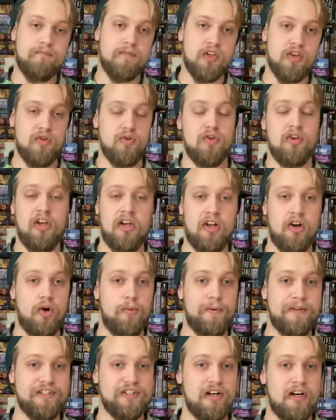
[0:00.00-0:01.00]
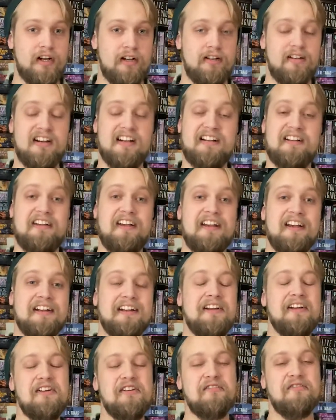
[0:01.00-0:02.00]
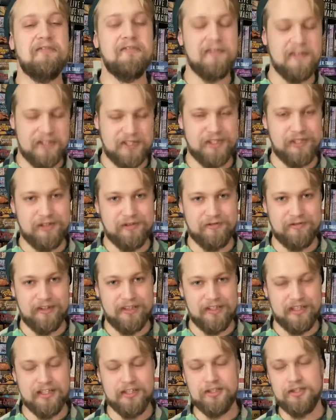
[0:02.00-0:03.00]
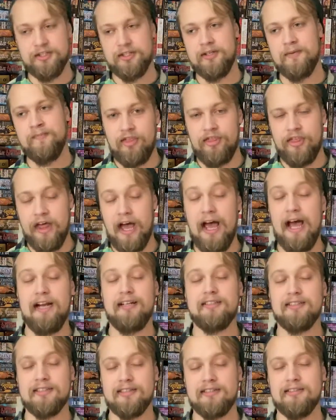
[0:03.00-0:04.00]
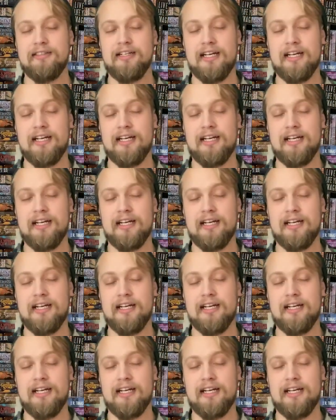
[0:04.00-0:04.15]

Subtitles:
It opens on a kid in a fishing village that